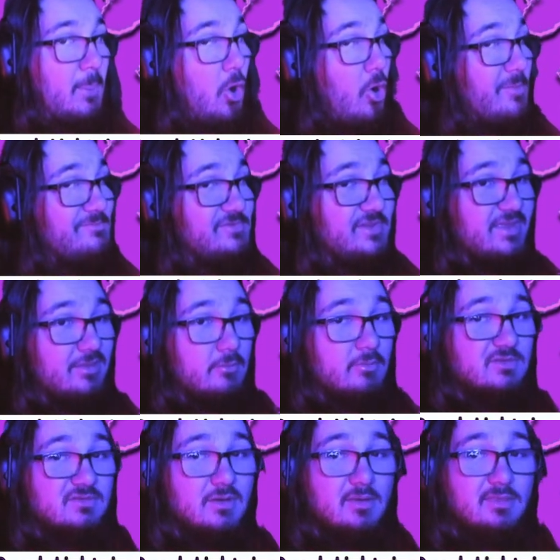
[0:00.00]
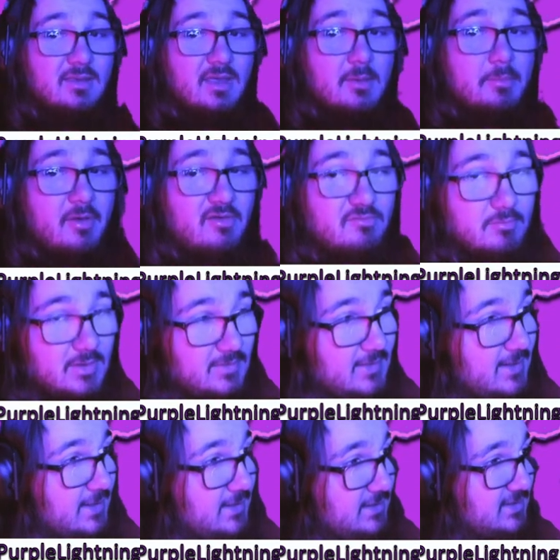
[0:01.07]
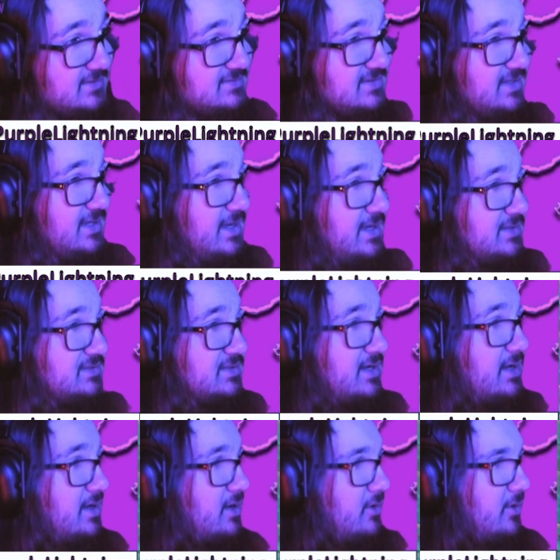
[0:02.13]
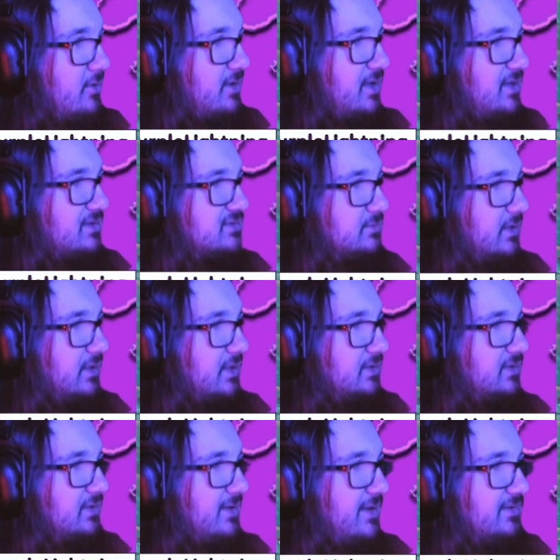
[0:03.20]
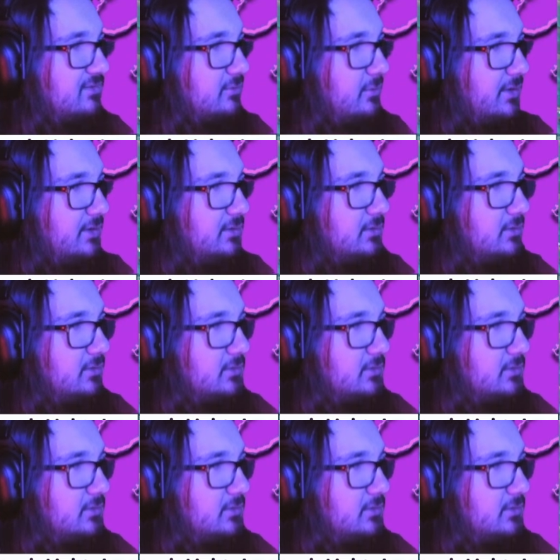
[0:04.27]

Hopefully there was nothing above me that I needed to get. Oh, okay, so we got the last one.